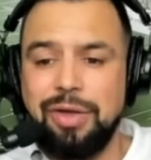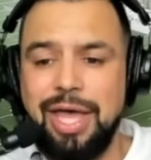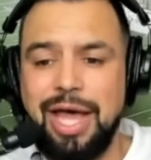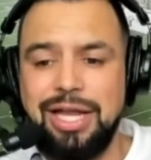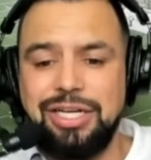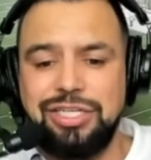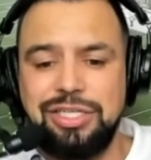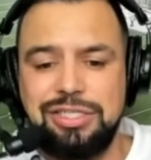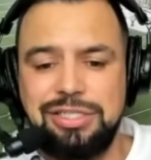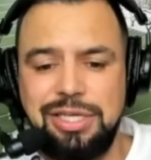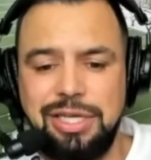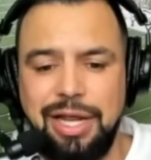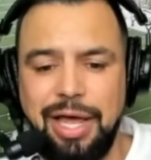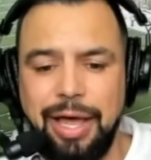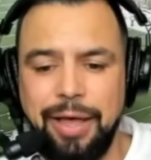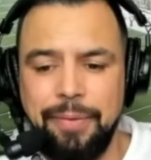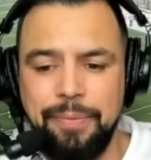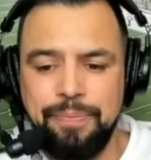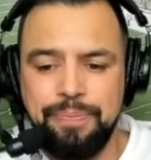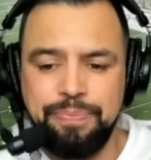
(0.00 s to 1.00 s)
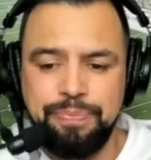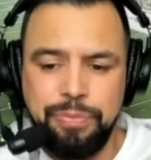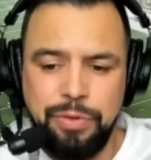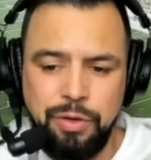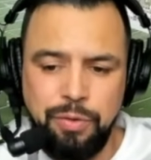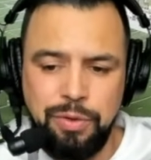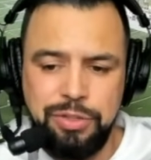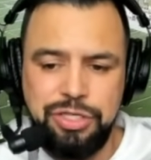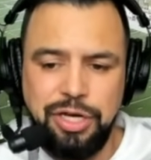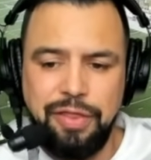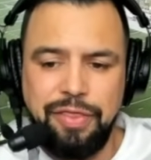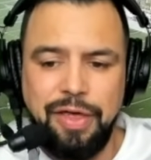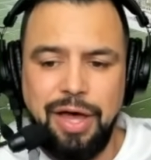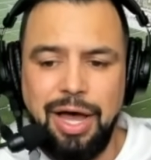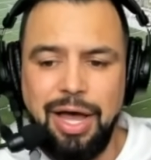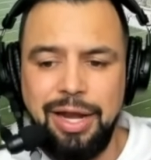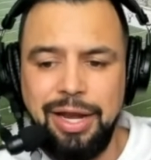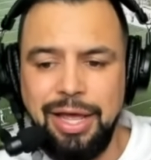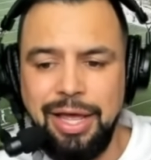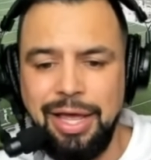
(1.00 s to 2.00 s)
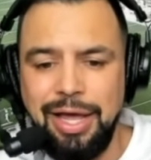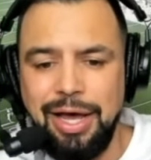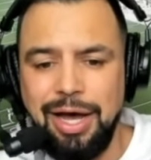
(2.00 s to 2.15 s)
catches today, which I thought,